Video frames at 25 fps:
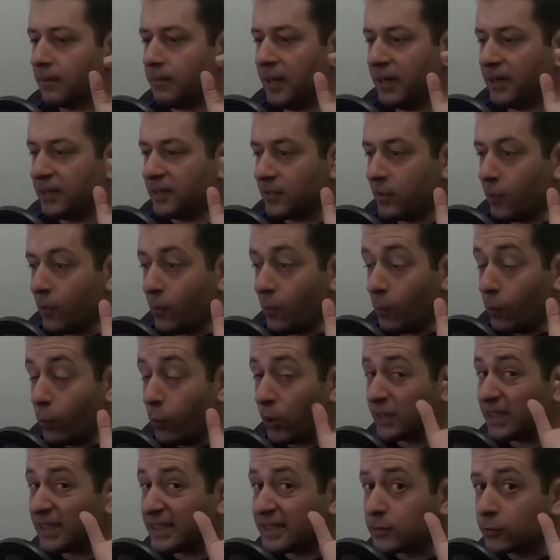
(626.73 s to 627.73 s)
But
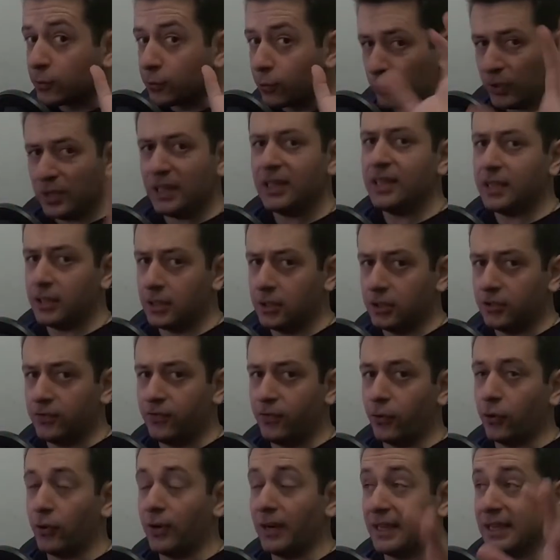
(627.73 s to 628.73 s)
what is really good
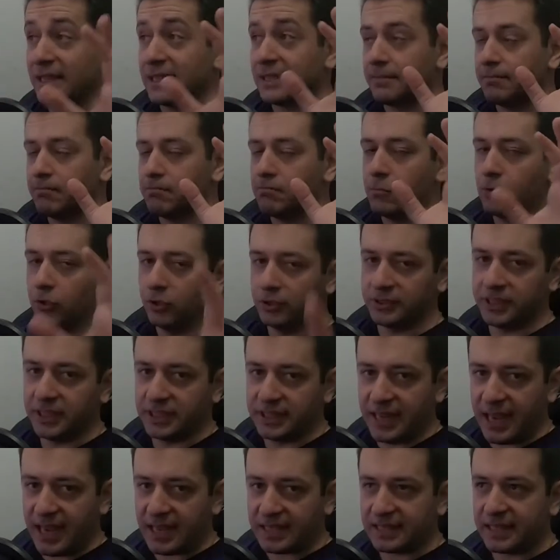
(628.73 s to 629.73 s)
for is
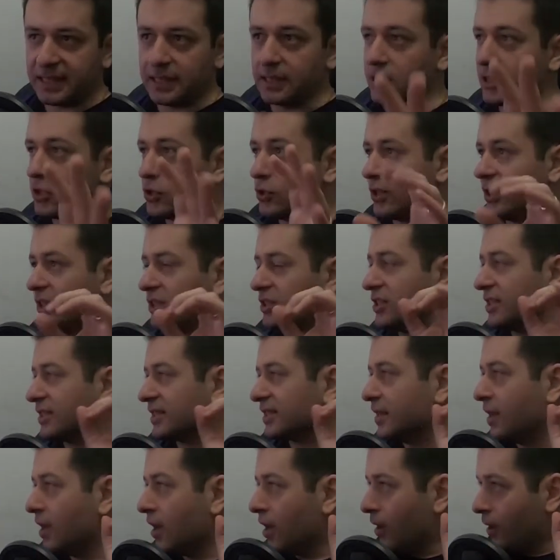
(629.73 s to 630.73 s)
multitasking. You can
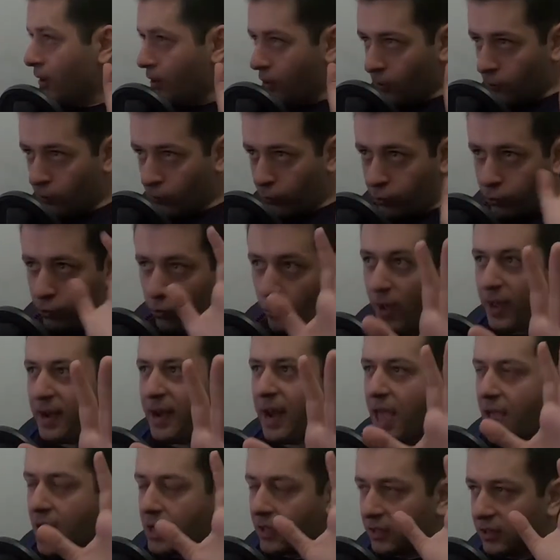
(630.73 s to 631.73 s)
just
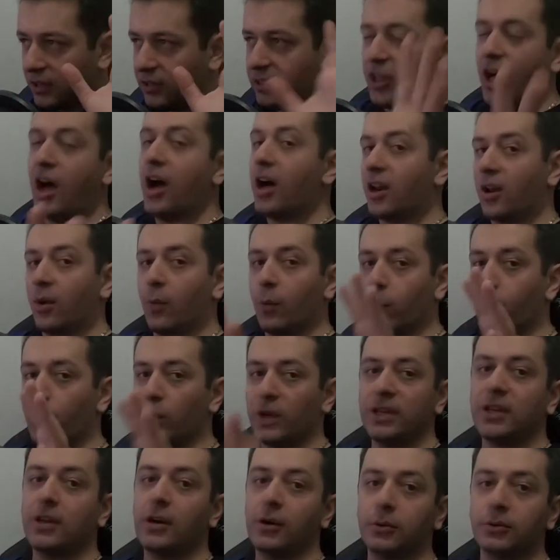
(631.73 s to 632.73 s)
run a lot of
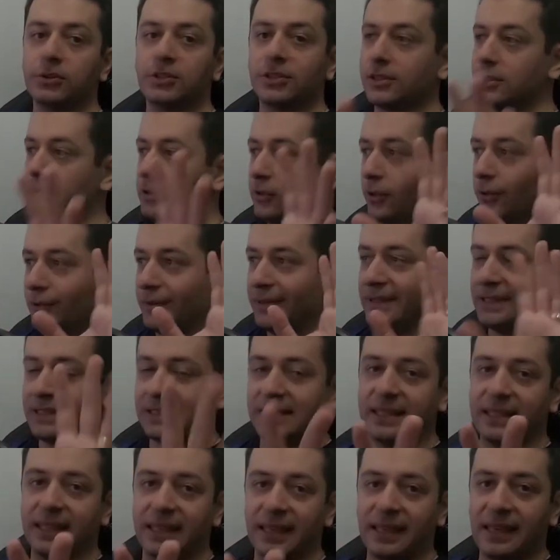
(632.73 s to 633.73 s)
windows on
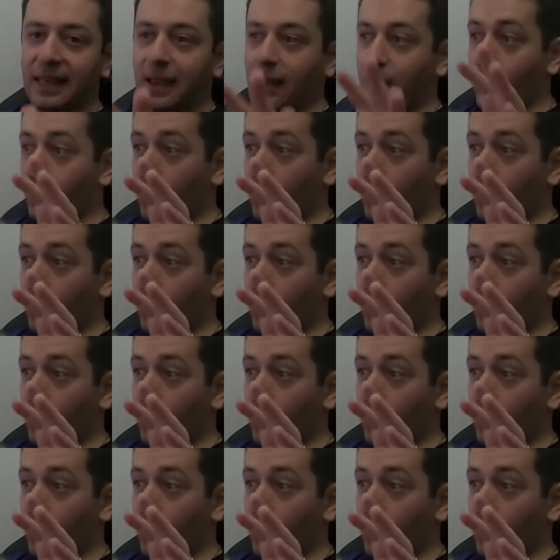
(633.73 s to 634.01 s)
this thing